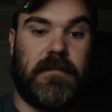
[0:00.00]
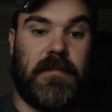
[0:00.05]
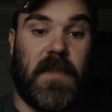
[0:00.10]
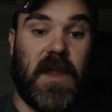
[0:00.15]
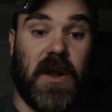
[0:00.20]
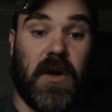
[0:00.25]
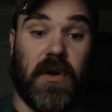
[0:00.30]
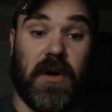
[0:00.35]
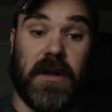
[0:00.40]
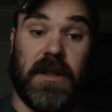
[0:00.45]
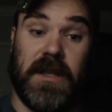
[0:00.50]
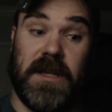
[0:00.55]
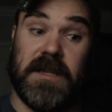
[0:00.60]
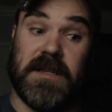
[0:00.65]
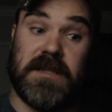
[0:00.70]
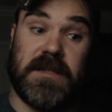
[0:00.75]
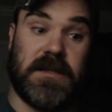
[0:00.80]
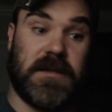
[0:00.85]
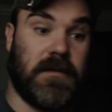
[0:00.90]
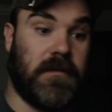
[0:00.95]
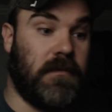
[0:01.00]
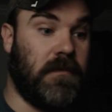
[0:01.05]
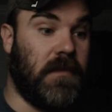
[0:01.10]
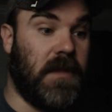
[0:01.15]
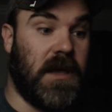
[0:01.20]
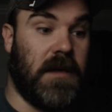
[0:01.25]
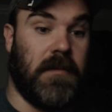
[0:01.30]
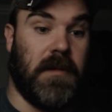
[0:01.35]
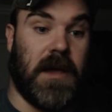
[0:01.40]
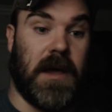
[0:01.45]
or at least
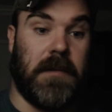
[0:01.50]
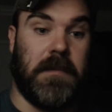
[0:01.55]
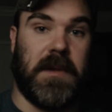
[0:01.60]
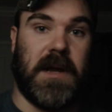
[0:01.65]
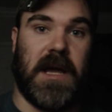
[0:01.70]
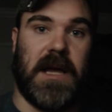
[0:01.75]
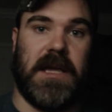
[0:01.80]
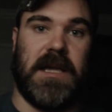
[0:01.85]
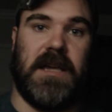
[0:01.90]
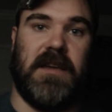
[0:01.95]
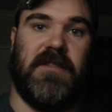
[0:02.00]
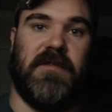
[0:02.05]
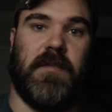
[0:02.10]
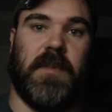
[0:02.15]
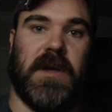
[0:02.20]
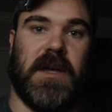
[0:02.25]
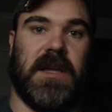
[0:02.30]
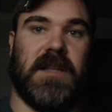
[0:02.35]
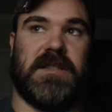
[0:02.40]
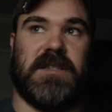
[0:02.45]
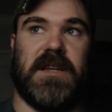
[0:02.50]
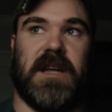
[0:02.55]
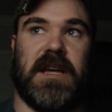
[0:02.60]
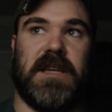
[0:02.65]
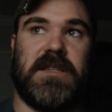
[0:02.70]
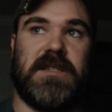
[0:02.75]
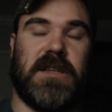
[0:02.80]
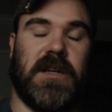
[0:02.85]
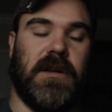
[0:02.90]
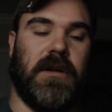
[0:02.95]
maybe I'm naive, but it's
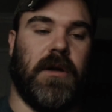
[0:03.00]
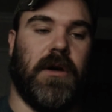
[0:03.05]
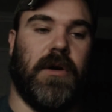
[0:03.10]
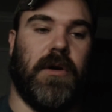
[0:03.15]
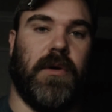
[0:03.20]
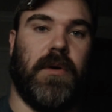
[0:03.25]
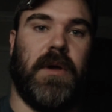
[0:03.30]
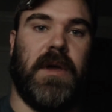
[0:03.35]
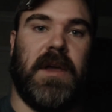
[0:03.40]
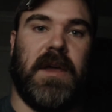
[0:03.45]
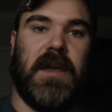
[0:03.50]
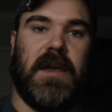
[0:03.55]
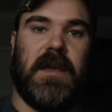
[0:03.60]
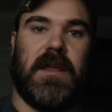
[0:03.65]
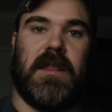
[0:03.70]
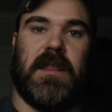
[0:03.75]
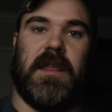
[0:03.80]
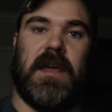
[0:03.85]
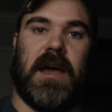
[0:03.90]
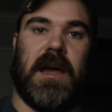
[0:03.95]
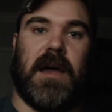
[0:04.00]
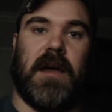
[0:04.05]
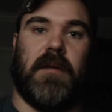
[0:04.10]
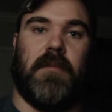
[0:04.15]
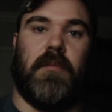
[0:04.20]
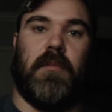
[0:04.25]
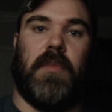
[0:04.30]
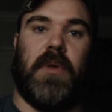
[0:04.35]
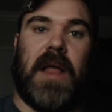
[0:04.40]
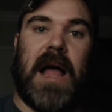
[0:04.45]
nice to know
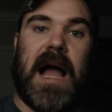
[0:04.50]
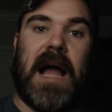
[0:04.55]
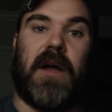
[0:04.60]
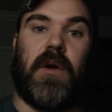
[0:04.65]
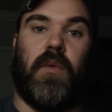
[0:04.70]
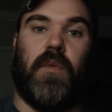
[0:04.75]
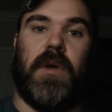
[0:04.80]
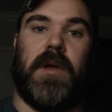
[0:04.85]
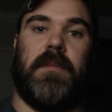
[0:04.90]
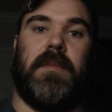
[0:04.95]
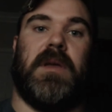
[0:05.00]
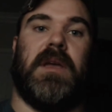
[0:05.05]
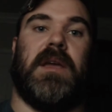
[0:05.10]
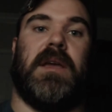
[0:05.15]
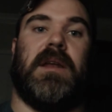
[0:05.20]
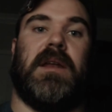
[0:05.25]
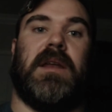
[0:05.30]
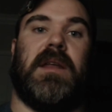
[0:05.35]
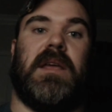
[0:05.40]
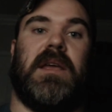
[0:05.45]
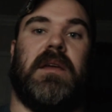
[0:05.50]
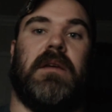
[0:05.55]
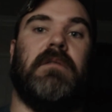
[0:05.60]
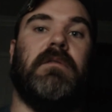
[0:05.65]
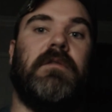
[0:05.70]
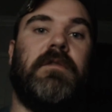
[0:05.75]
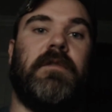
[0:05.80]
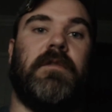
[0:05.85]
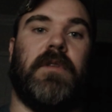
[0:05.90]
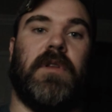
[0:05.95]
that black women
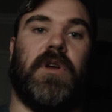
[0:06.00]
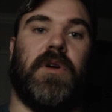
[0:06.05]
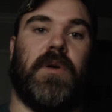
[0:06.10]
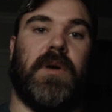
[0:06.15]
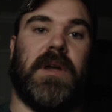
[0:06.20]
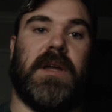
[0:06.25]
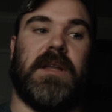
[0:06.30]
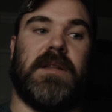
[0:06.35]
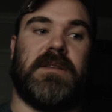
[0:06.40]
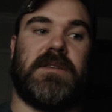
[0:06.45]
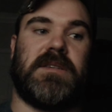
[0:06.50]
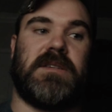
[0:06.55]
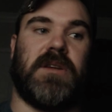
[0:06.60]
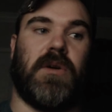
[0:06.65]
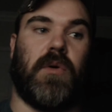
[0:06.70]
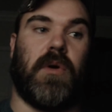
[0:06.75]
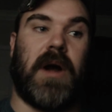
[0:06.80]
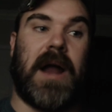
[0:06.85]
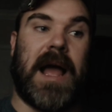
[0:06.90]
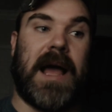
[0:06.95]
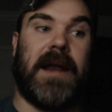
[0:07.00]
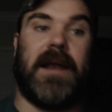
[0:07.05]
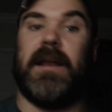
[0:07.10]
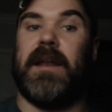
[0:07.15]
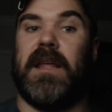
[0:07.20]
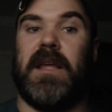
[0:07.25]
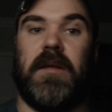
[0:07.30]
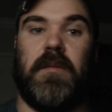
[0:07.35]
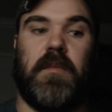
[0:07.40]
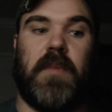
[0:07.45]
influenced or had
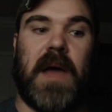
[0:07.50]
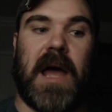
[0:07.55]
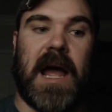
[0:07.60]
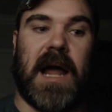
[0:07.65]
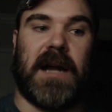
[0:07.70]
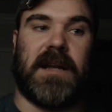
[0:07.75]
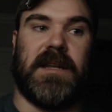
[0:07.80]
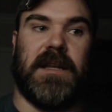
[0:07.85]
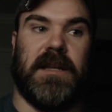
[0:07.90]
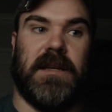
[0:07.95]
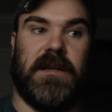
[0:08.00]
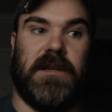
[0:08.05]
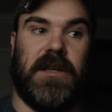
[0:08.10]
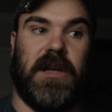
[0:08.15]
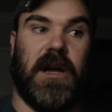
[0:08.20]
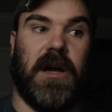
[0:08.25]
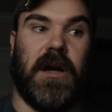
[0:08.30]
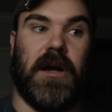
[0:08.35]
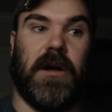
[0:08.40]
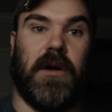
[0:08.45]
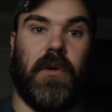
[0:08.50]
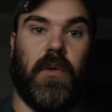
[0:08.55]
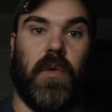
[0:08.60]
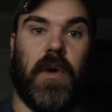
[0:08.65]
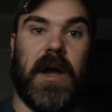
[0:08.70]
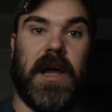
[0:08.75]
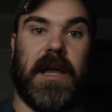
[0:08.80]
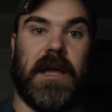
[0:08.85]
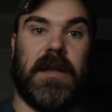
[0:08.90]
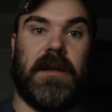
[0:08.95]
an impact in young
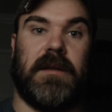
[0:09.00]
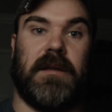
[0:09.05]
white